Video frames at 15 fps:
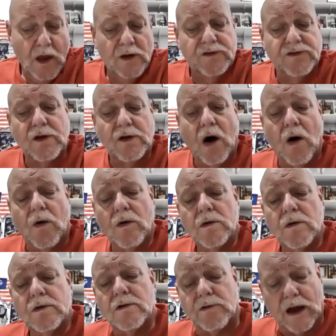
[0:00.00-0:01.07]
So
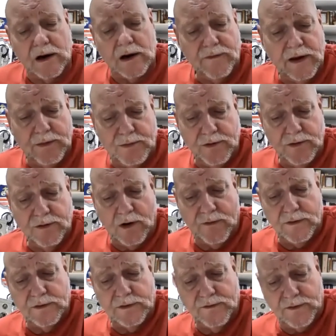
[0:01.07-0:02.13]
the writer of Hebrews
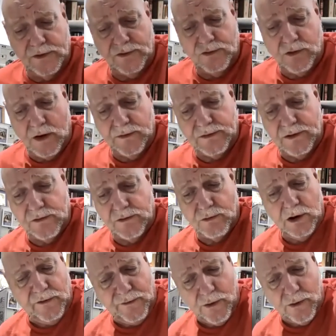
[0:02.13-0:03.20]
over verse 12 says,
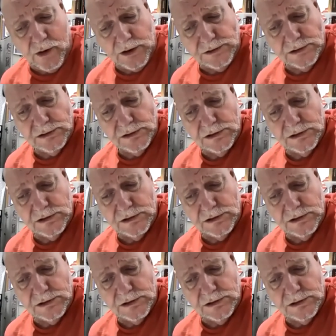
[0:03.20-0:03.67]
wherefore,